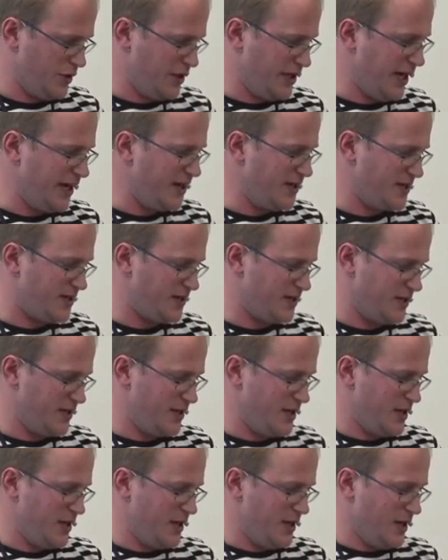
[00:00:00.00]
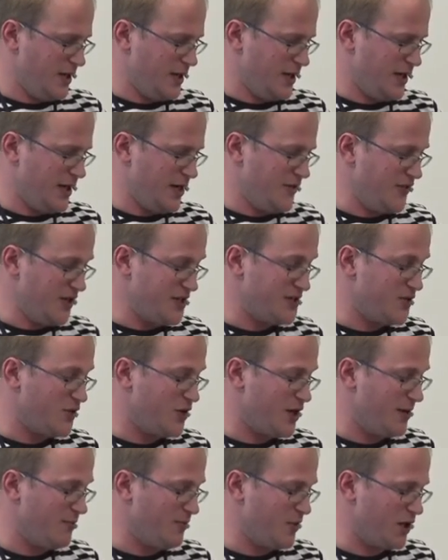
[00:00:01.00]
get, uh, this
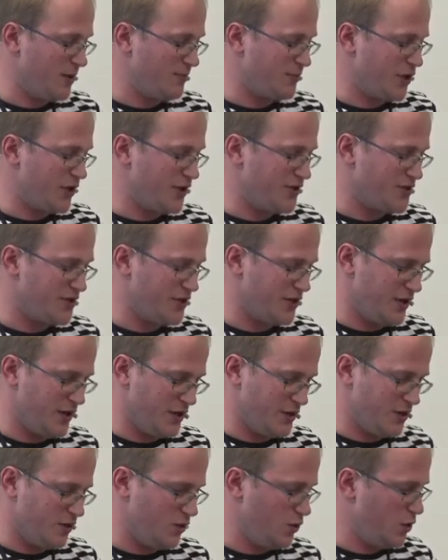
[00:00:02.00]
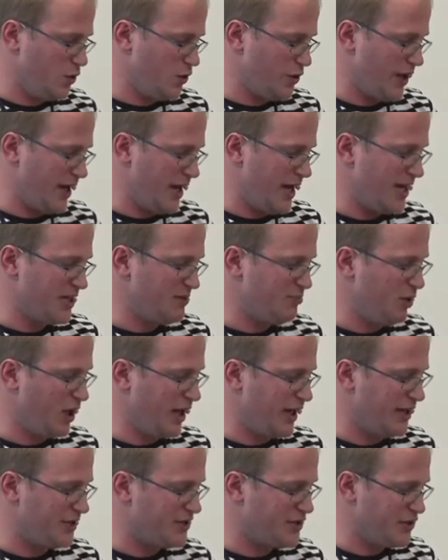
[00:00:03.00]
time I'm going to look at
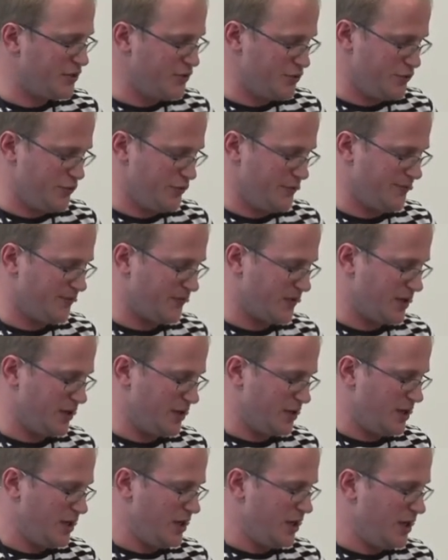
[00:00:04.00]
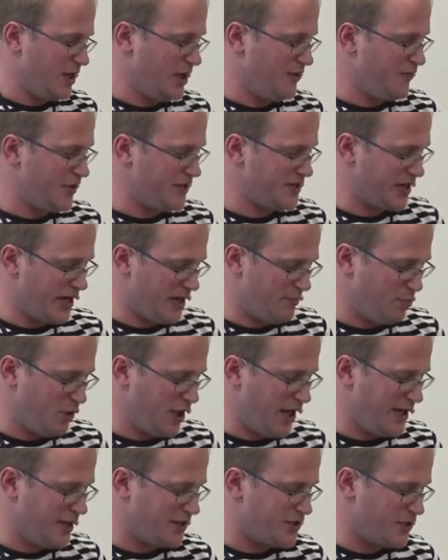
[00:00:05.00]
player 2. If I say
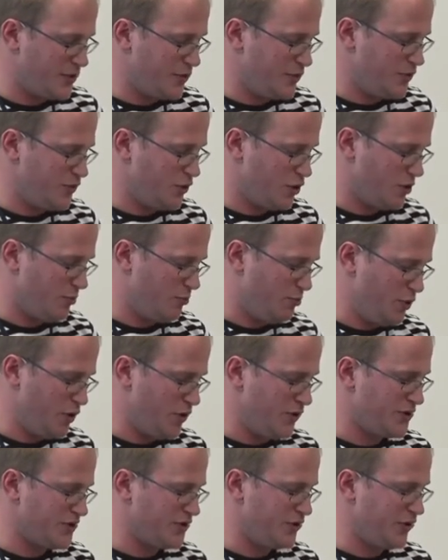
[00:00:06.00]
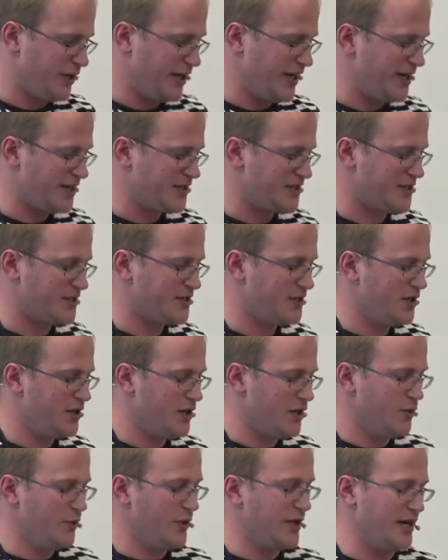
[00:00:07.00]
player2.pos.x,
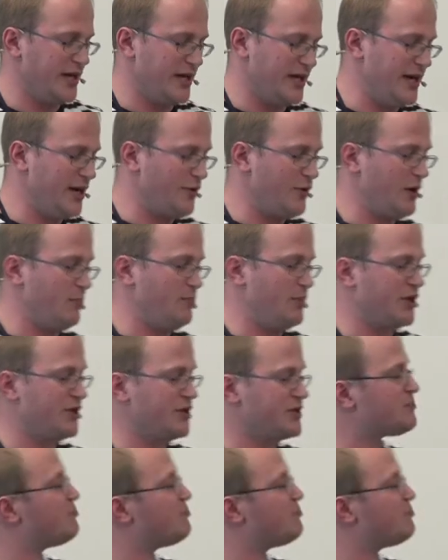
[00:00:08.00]
we get an error because